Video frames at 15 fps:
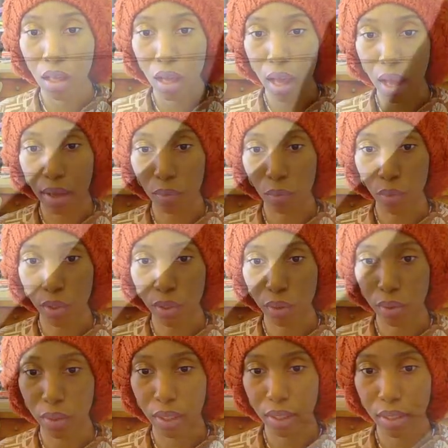And we're
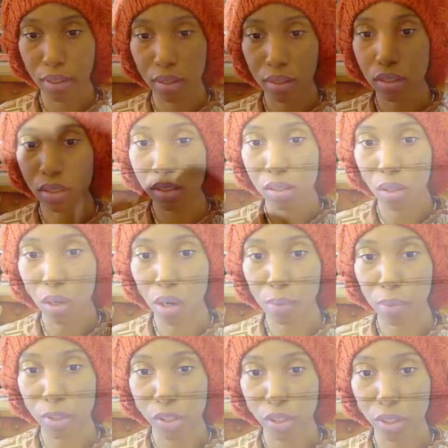creating this
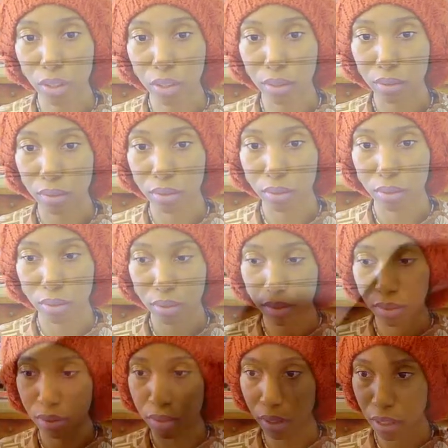armature
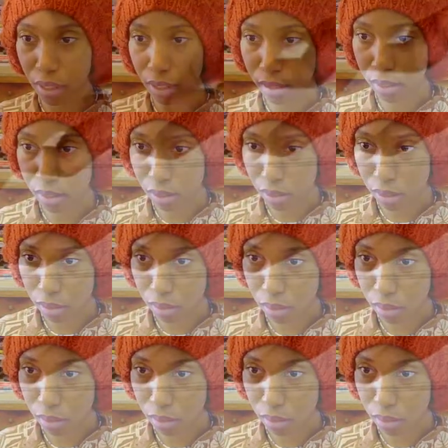as